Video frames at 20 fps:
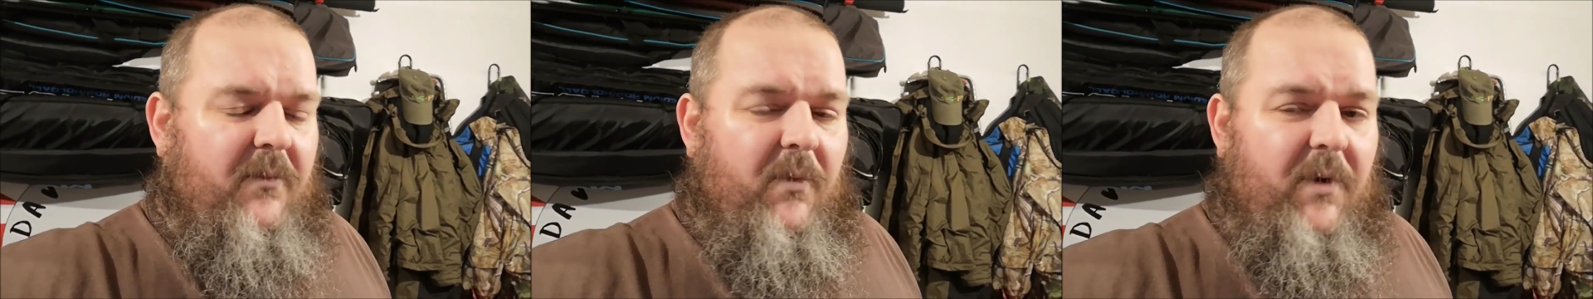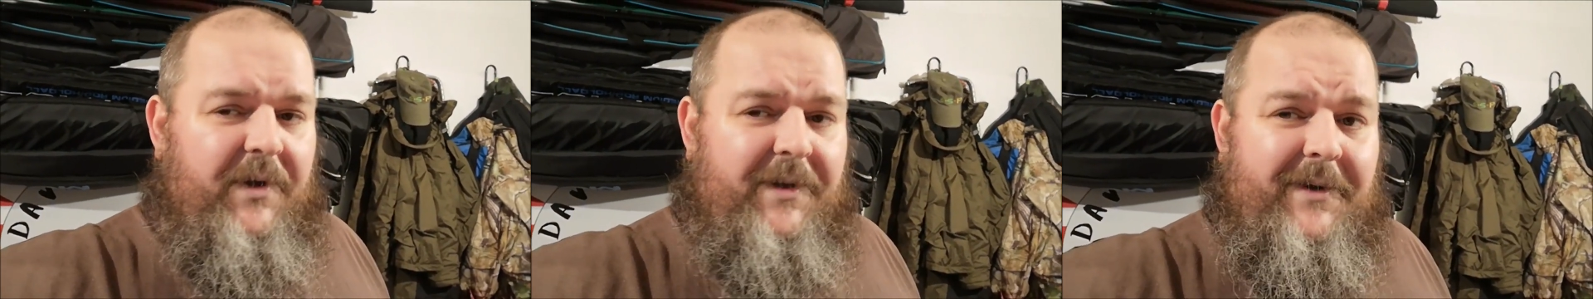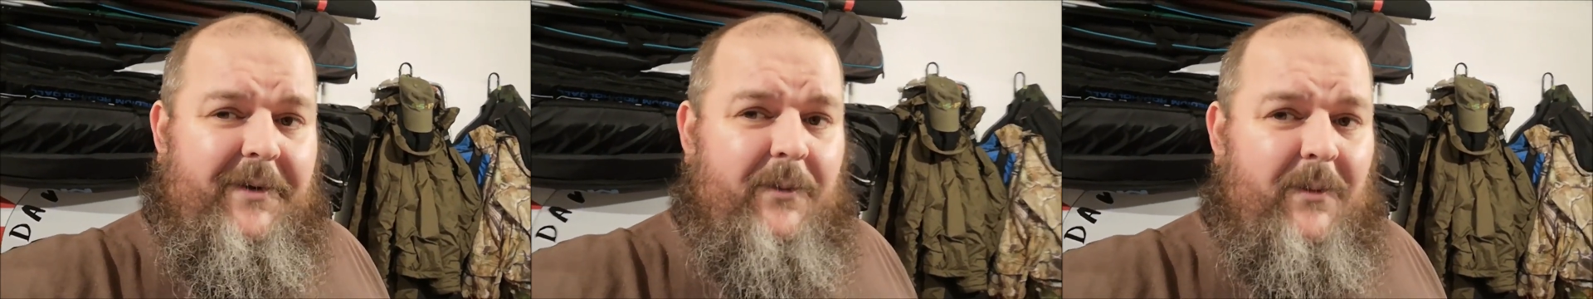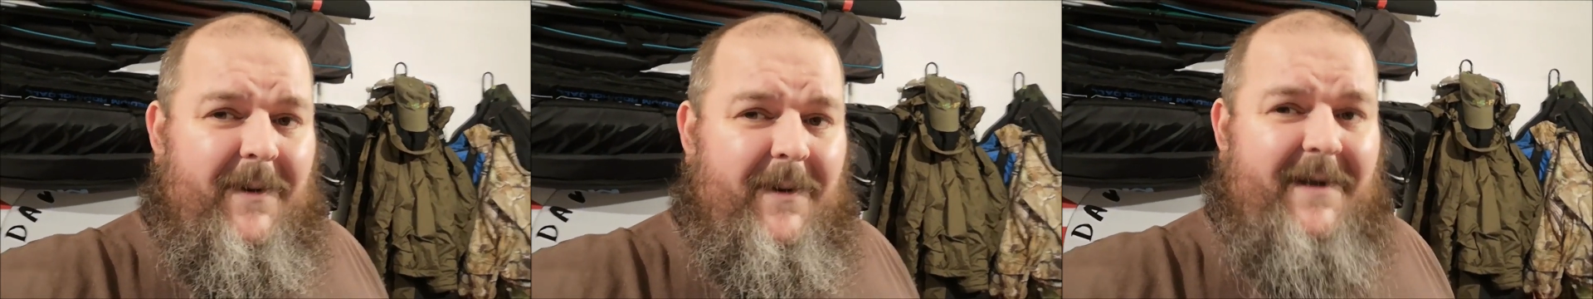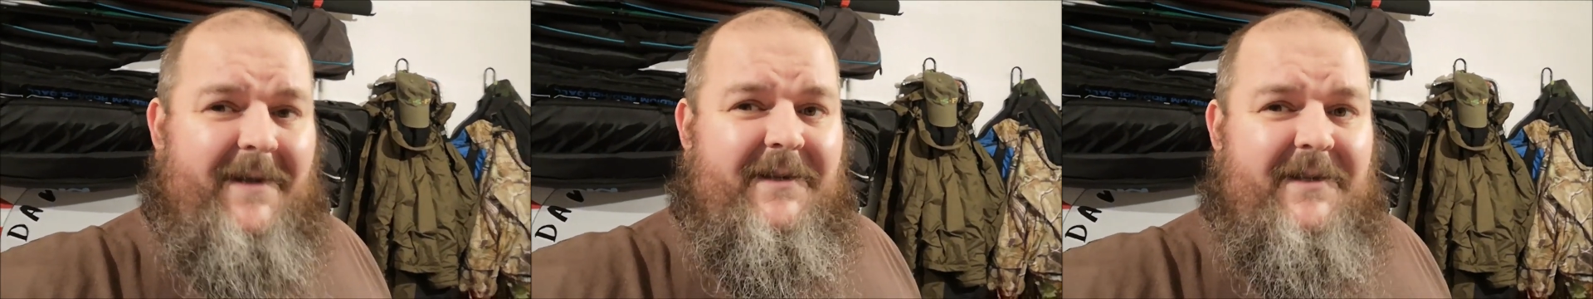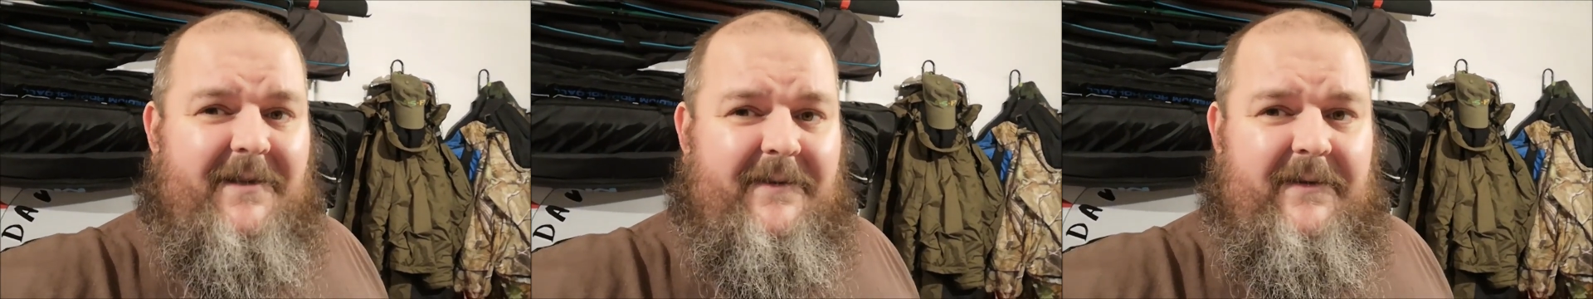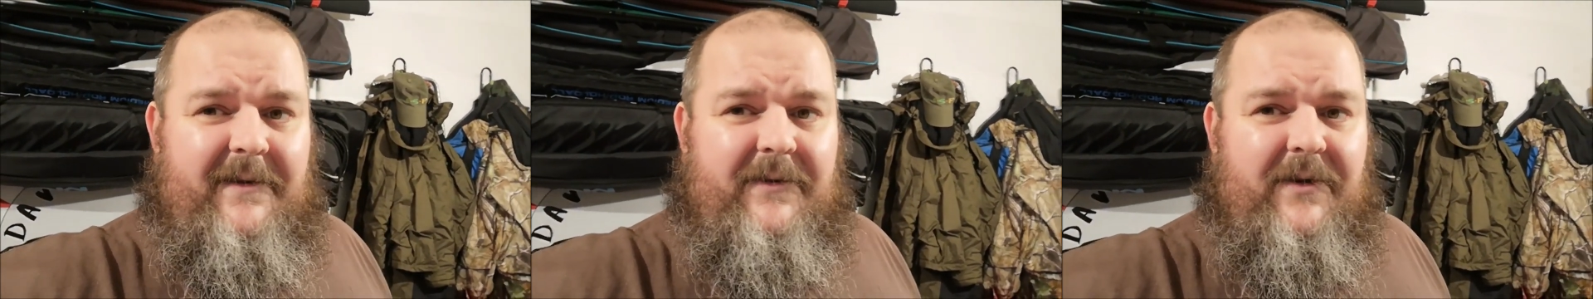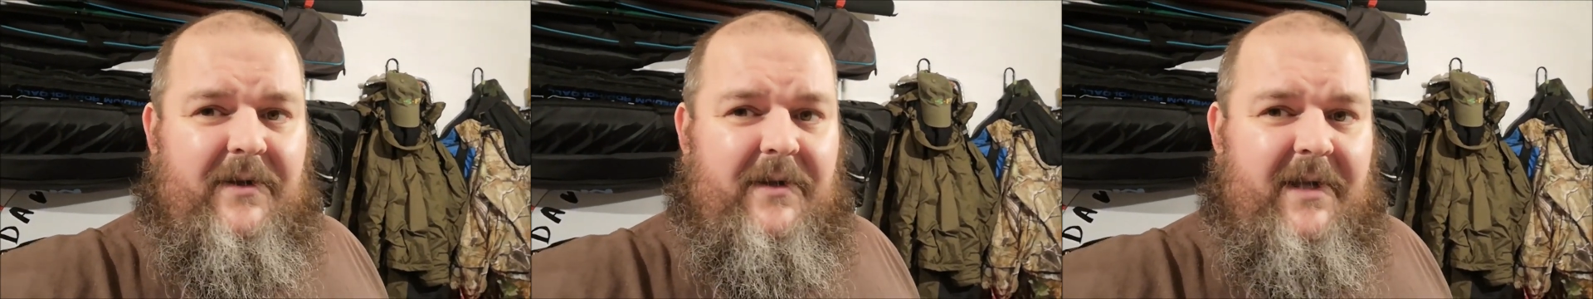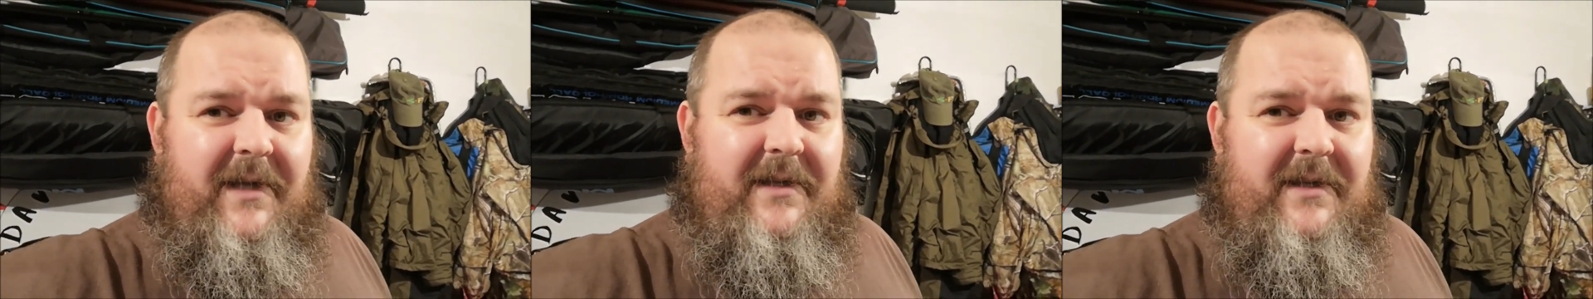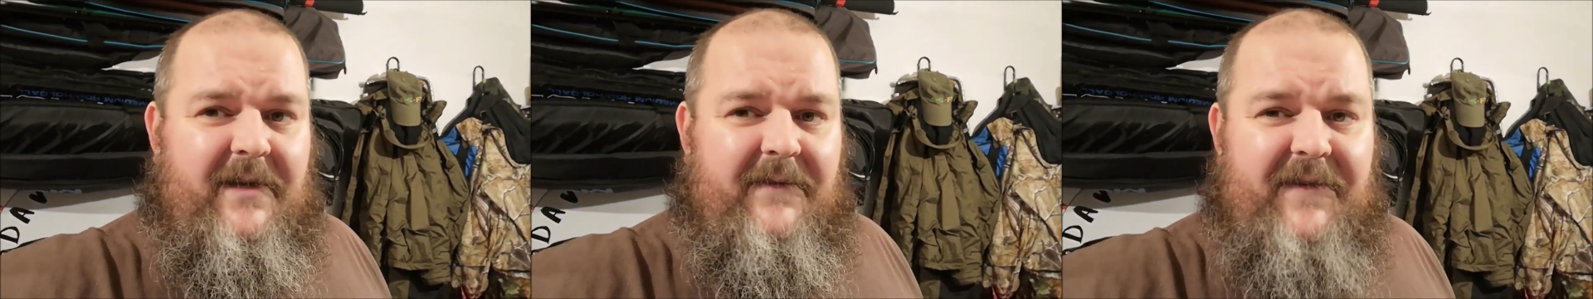what you want if you've
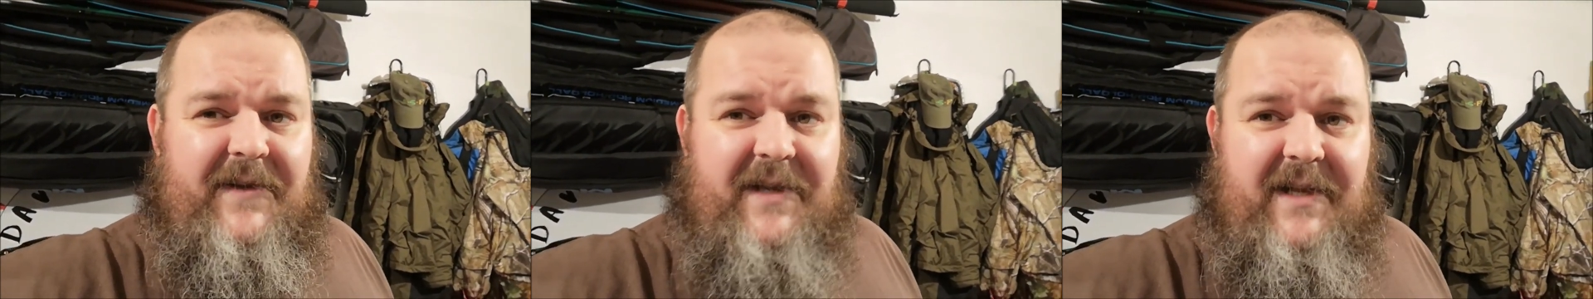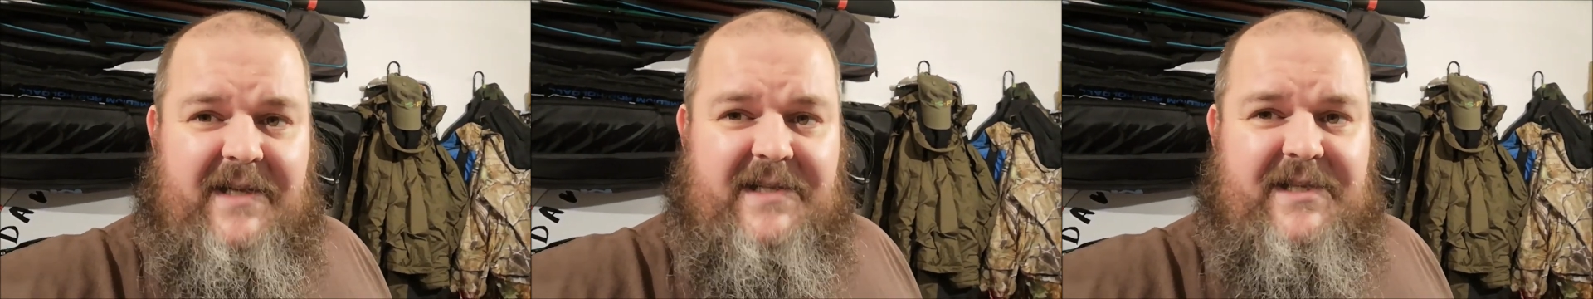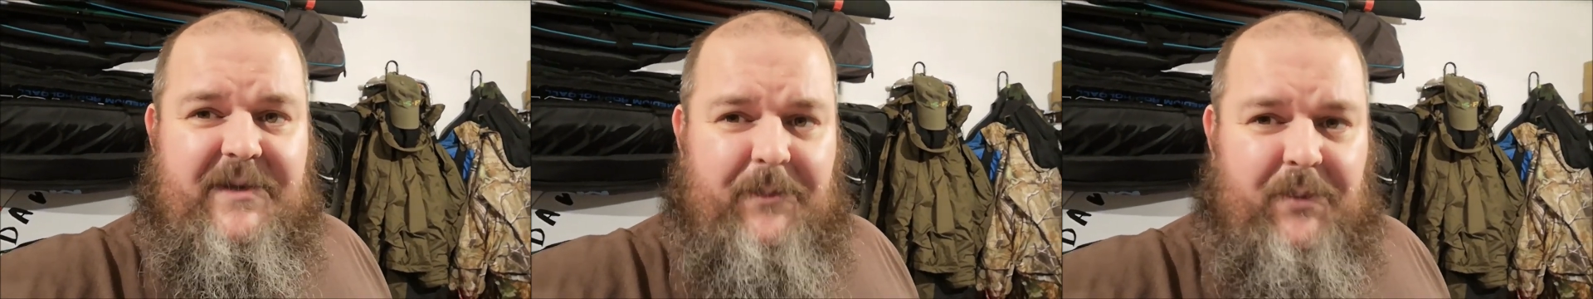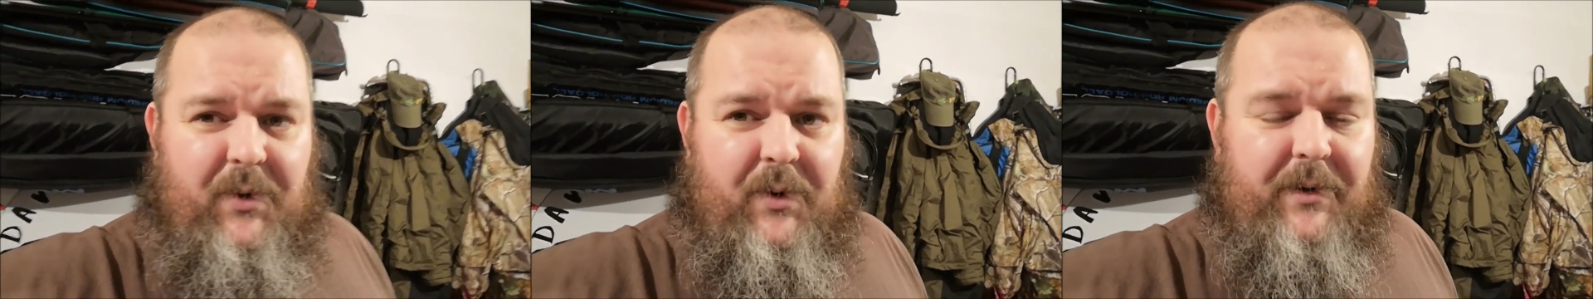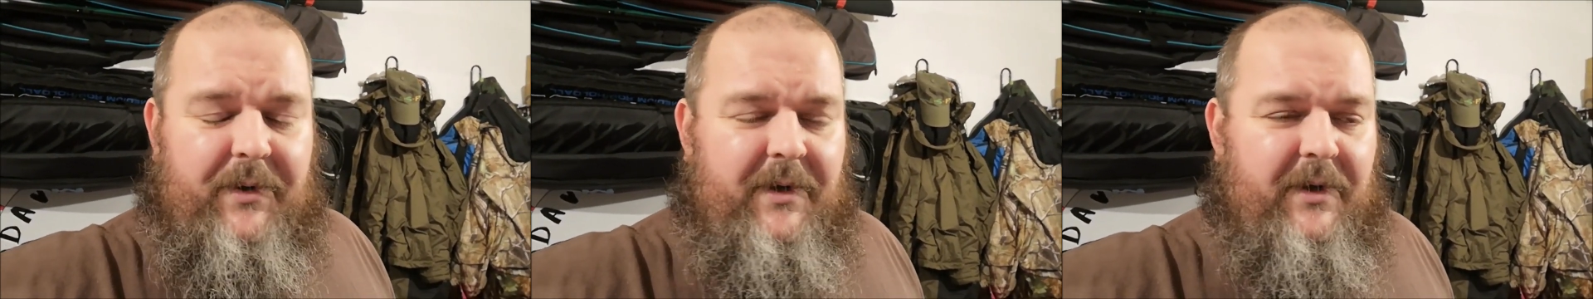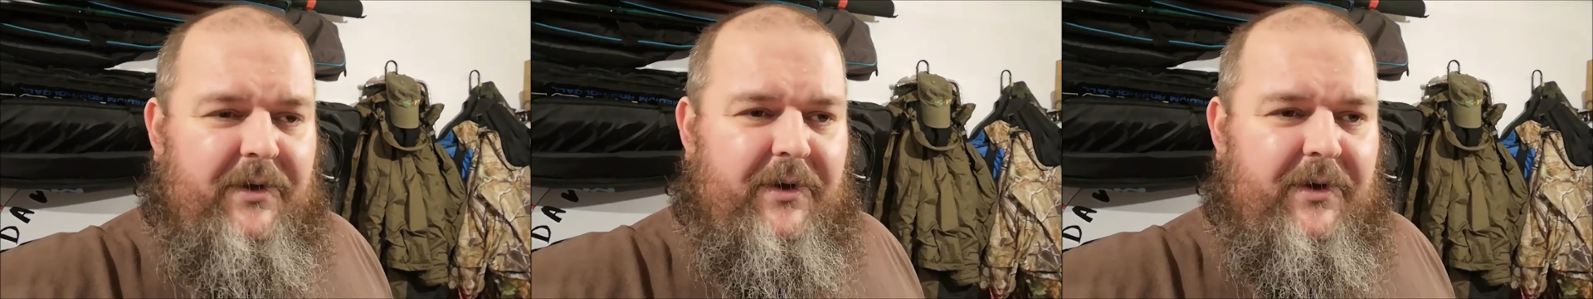got like if you need support